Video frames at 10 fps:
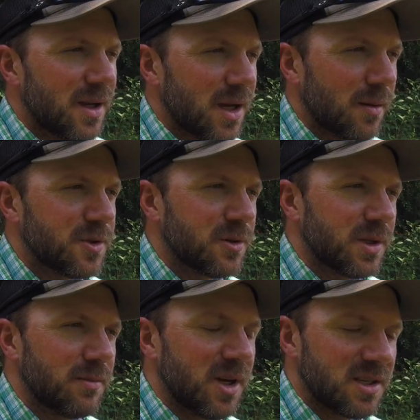And I'm sure
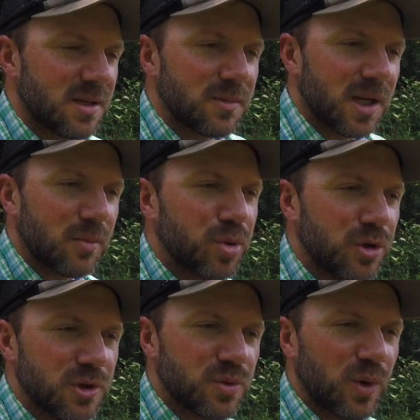they make some kind of
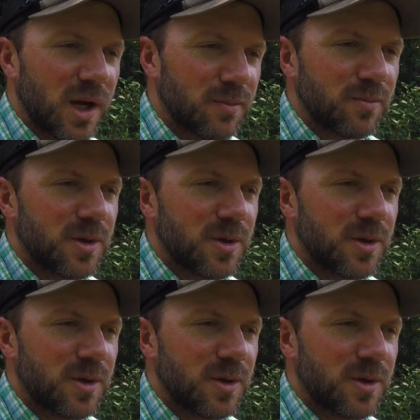push wipe